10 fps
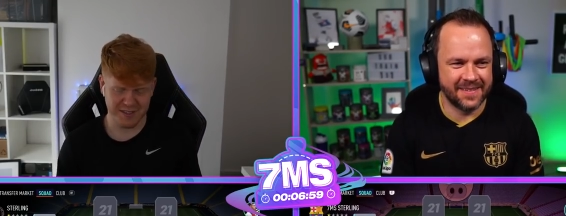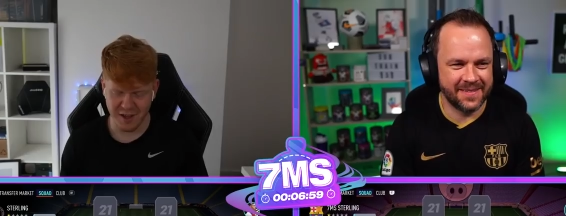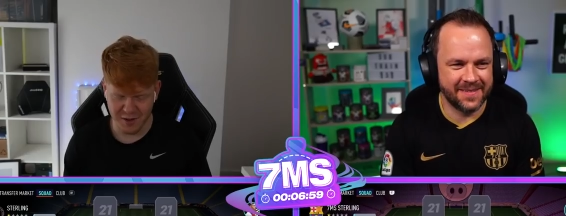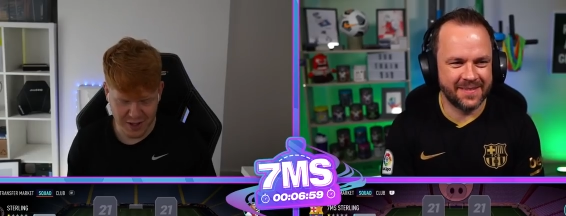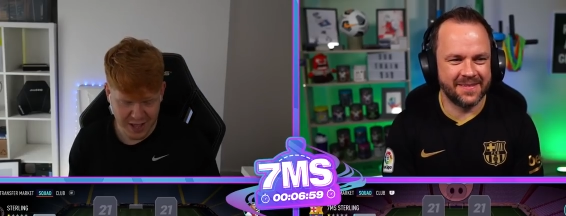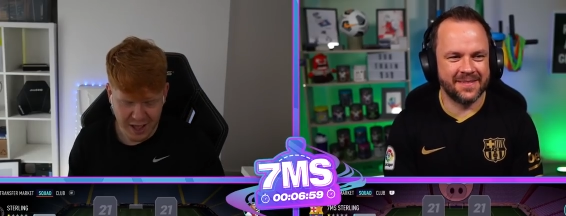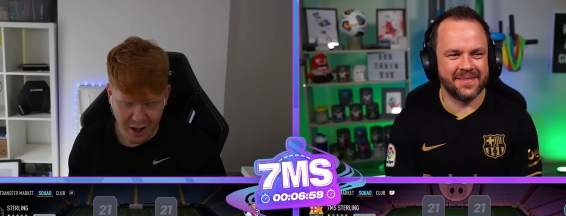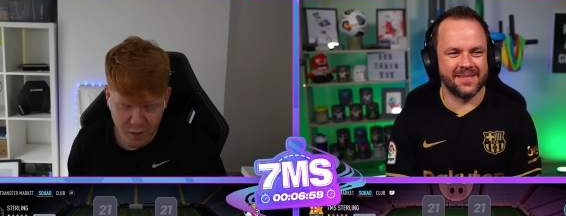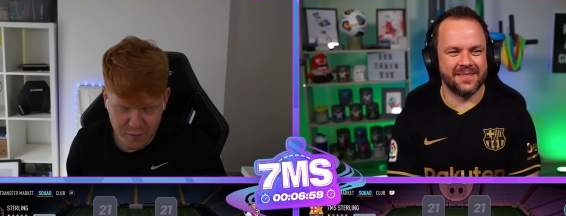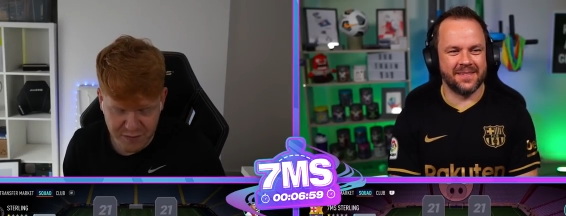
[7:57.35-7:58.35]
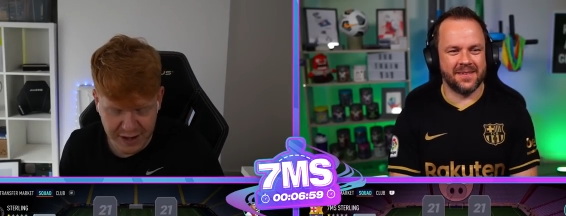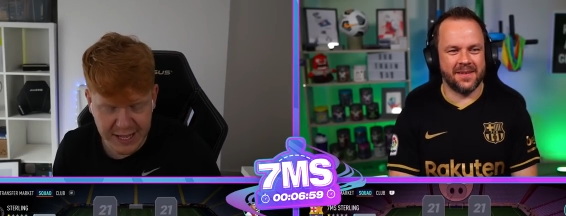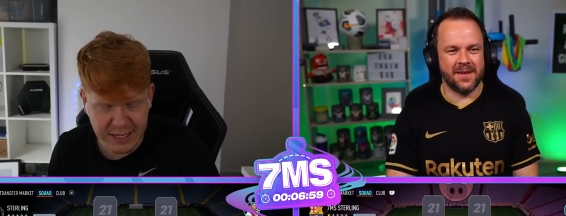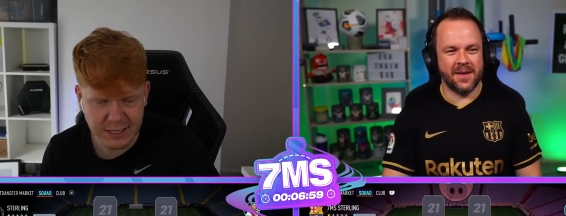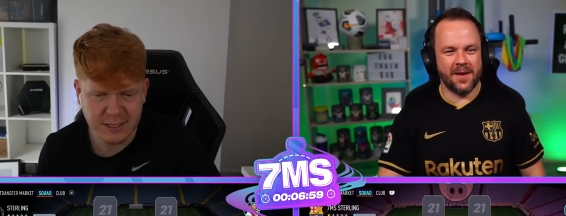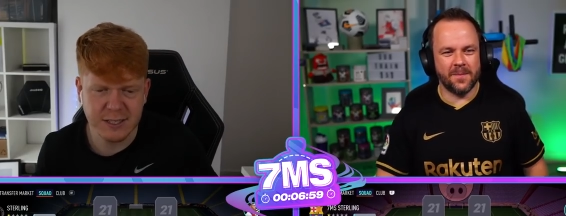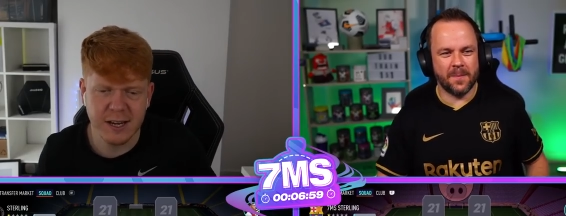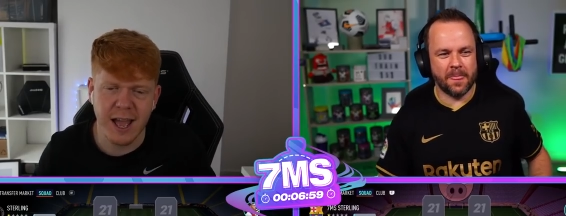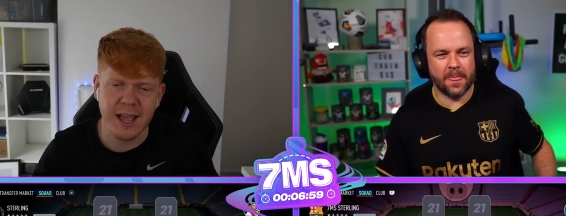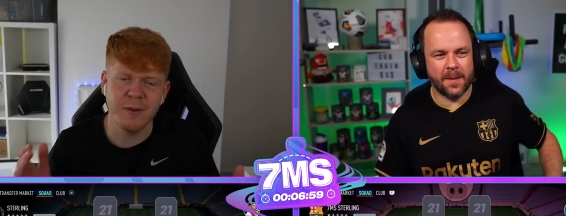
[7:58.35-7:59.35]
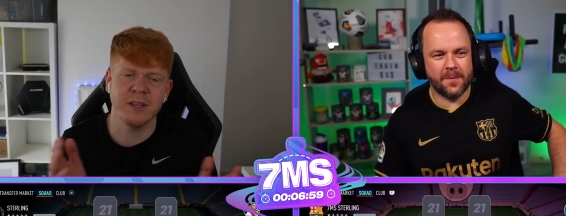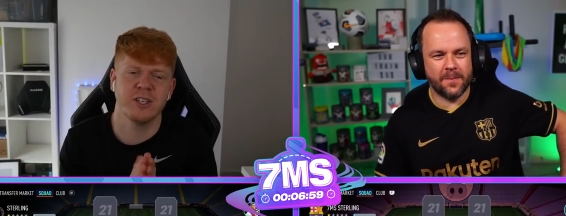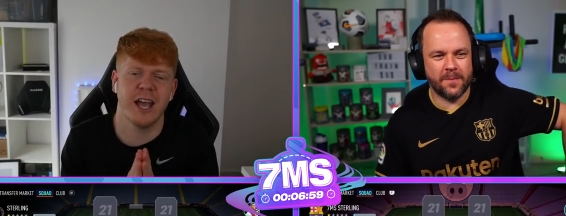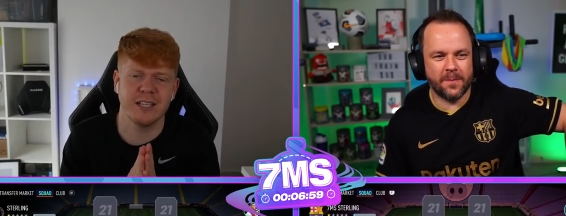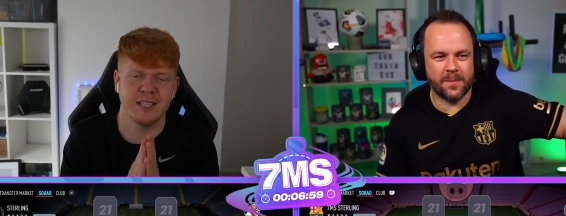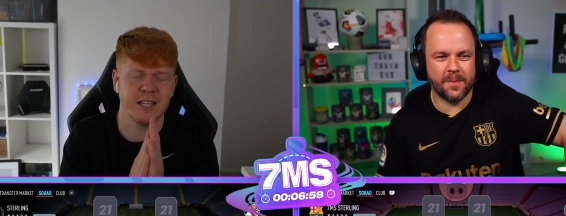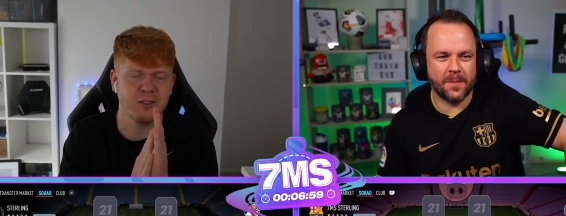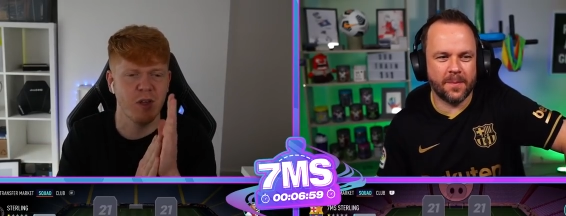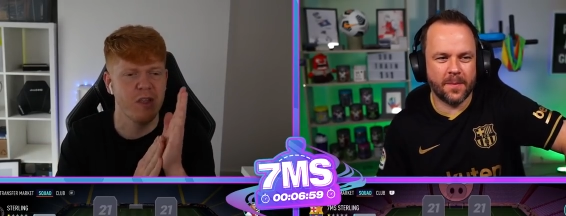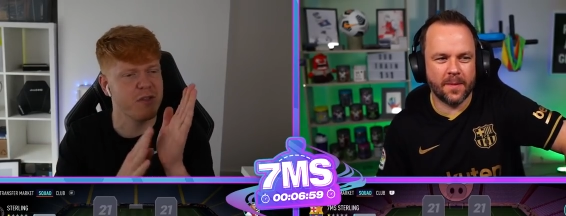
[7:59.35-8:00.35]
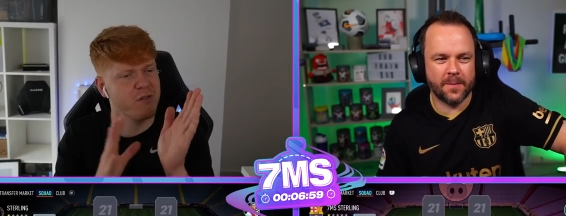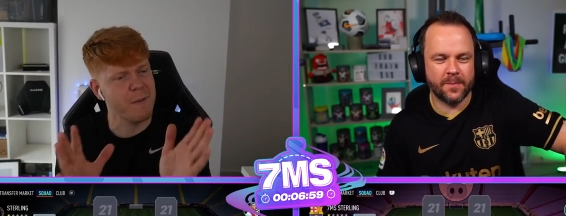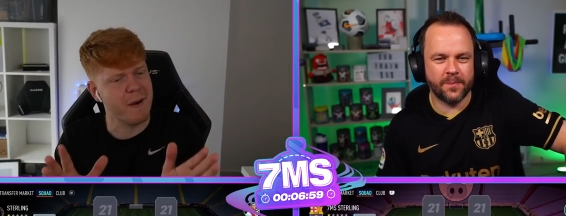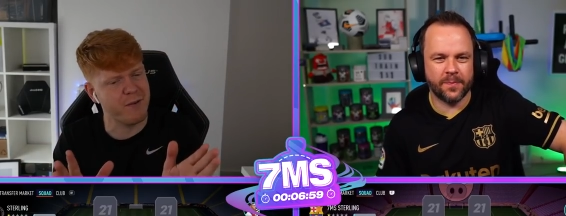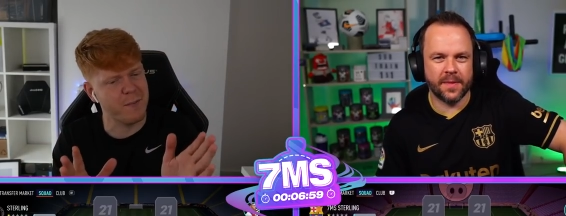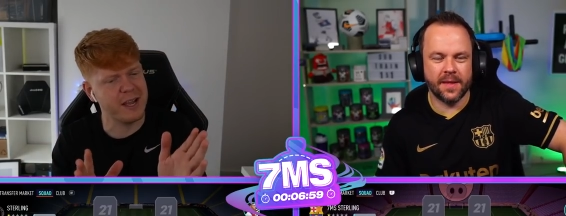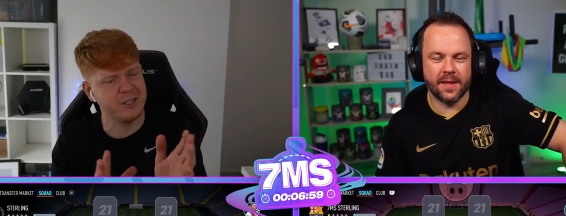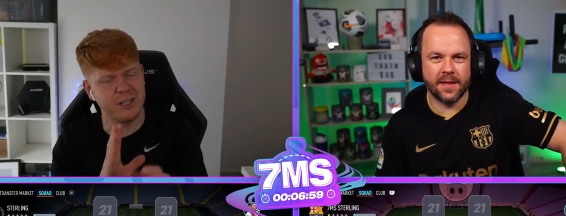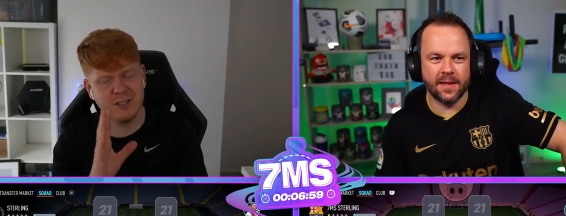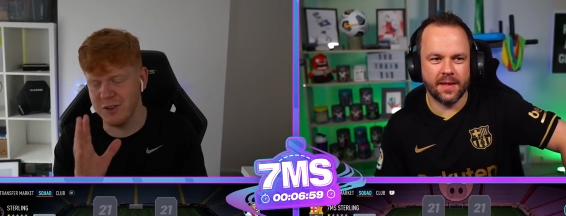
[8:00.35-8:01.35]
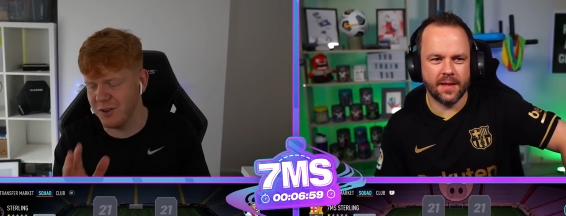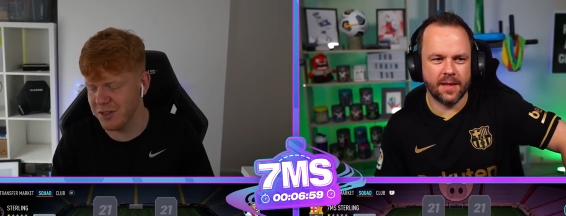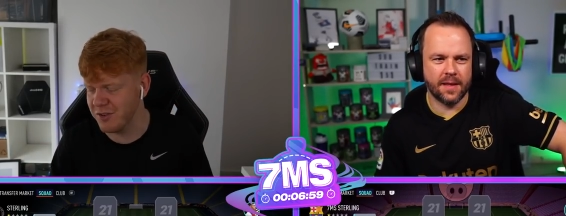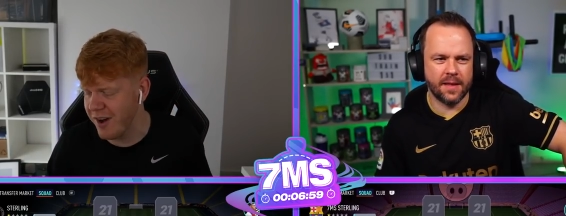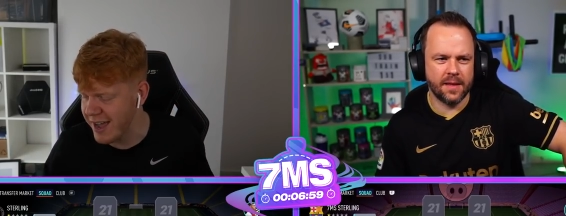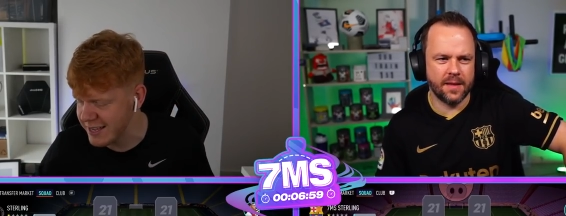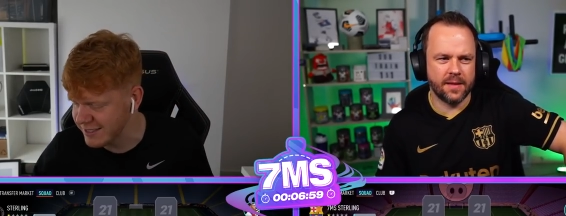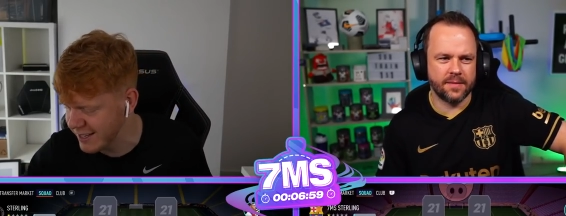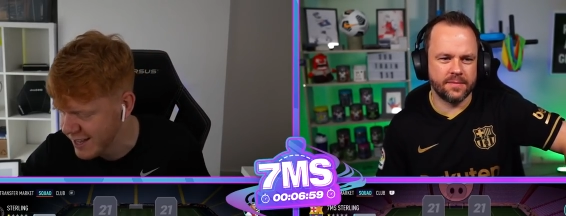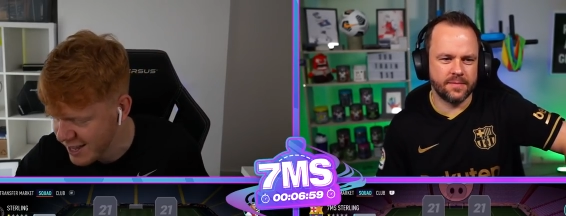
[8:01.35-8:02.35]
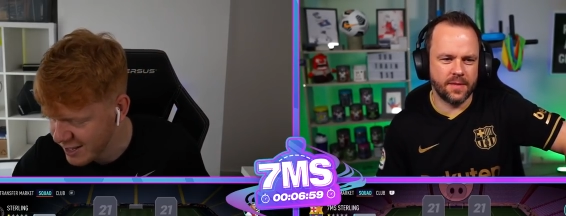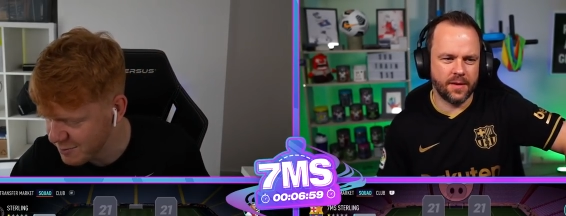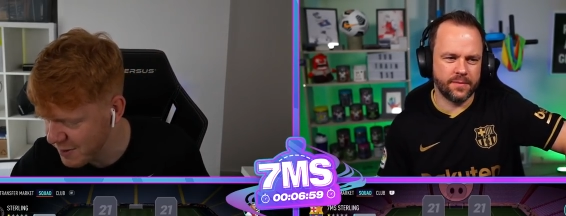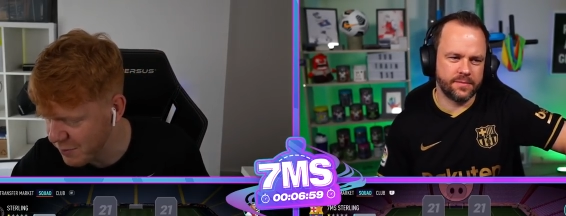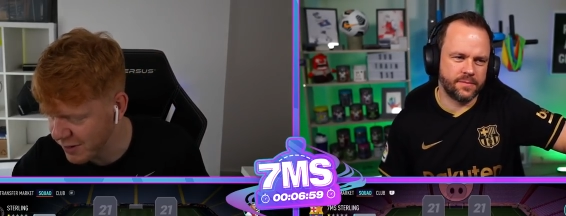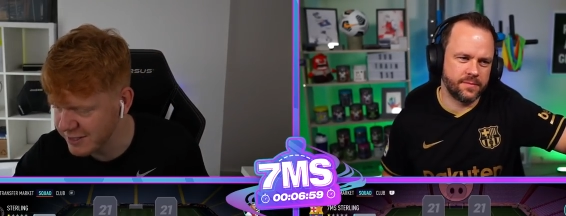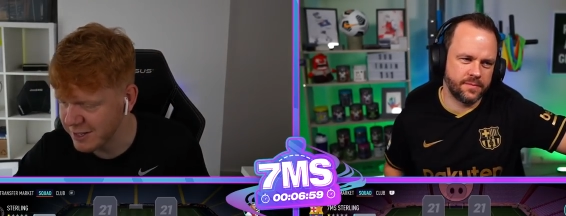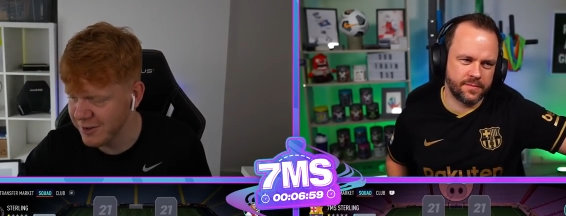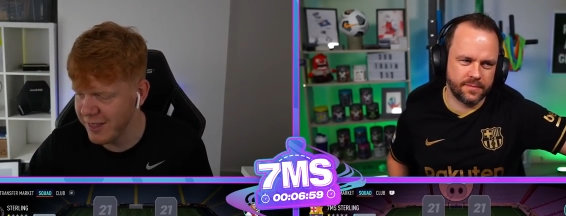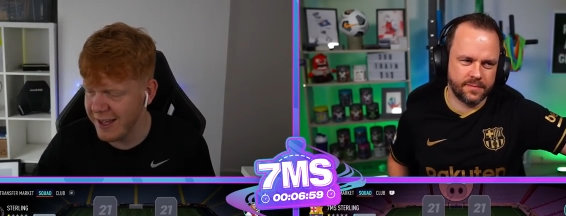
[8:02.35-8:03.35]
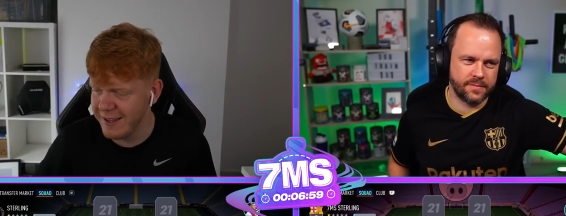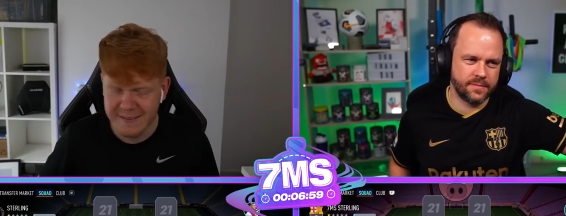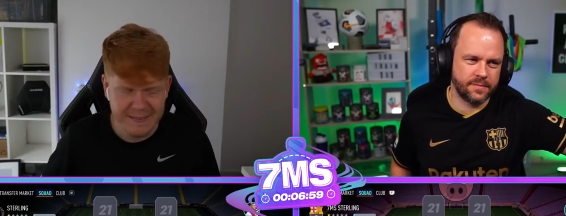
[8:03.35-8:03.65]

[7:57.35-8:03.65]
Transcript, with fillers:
Speaker 1: So hopefully today we can change things, although the 3-back formation is not the greatest to be wanting to do that.